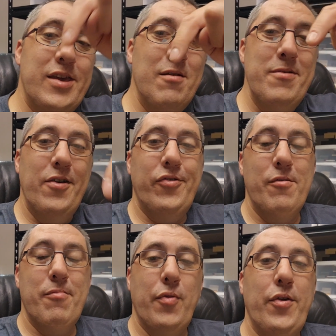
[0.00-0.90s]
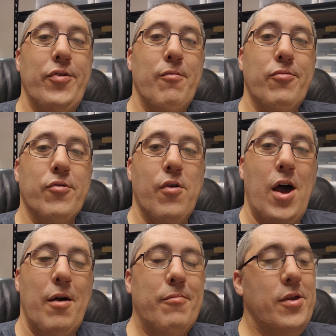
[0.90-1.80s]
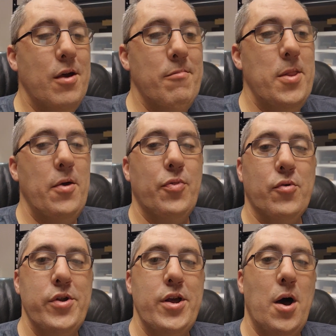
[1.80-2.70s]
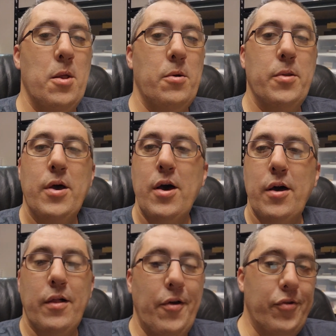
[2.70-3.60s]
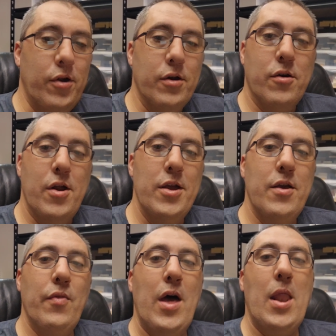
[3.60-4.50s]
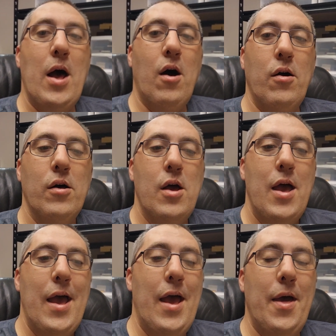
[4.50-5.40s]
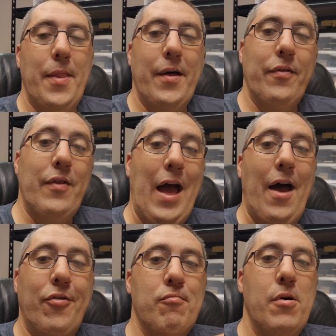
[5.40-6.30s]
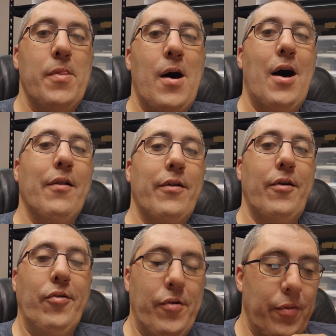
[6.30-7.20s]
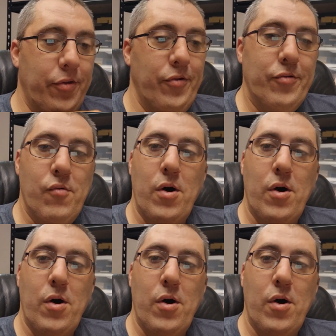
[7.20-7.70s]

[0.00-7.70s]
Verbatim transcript: give me a sympathy subscribe. Get me to 300. Let's start cranking that out. And last but not least, and this is